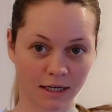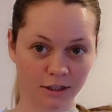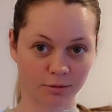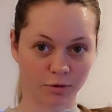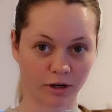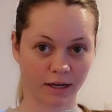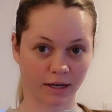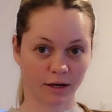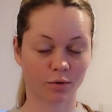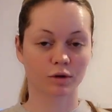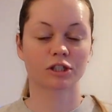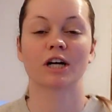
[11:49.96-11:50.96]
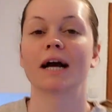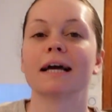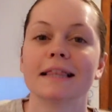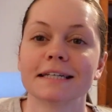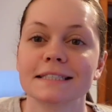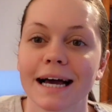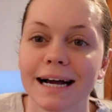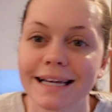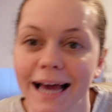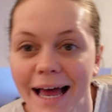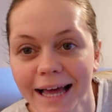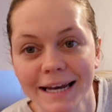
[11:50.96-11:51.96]
Good morning. We're trying this
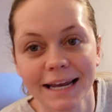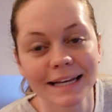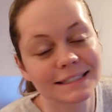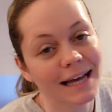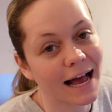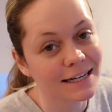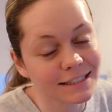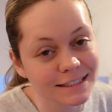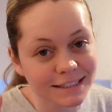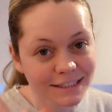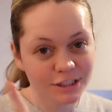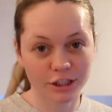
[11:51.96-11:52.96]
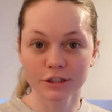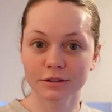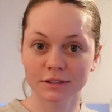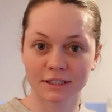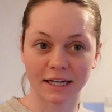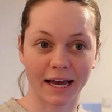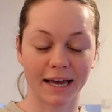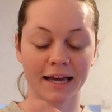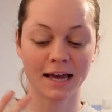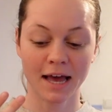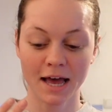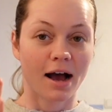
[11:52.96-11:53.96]
again. It's actually
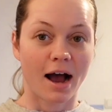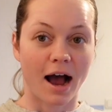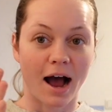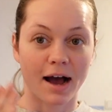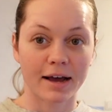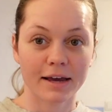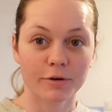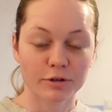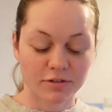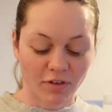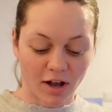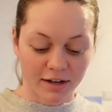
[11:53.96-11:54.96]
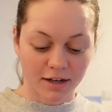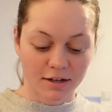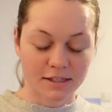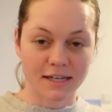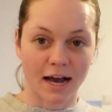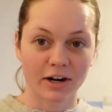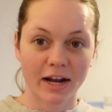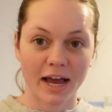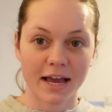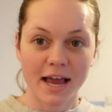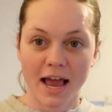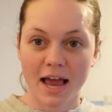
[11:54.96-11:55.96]
Tuesday. I was vlogging on
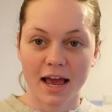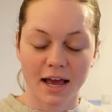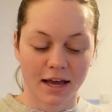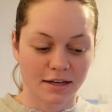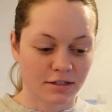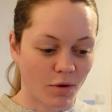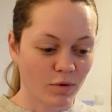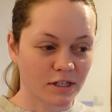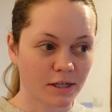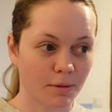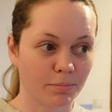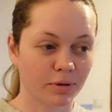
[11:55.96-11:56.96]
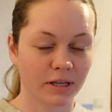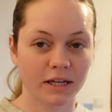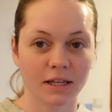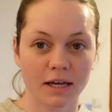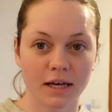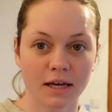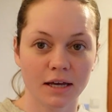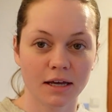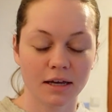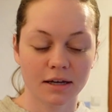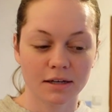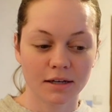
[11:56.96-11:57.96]
Saturday and was
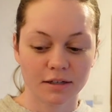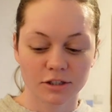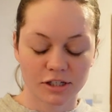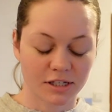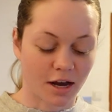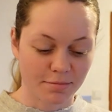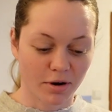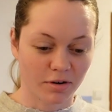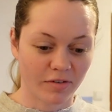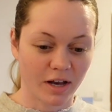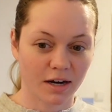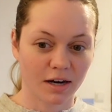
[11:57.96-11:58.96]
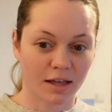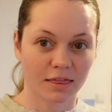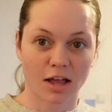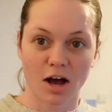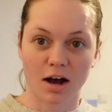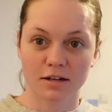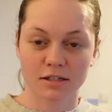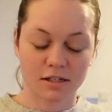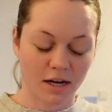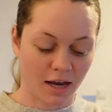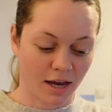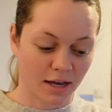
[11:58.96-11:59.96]
completely just unmotivated and
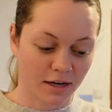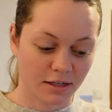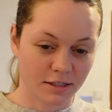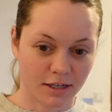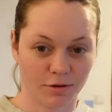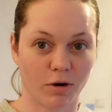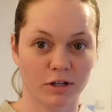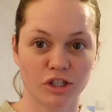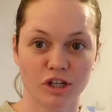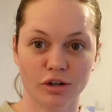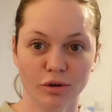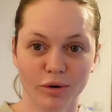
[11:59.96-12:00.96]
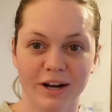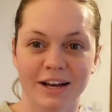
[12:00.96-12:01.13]
lost and didn't want to.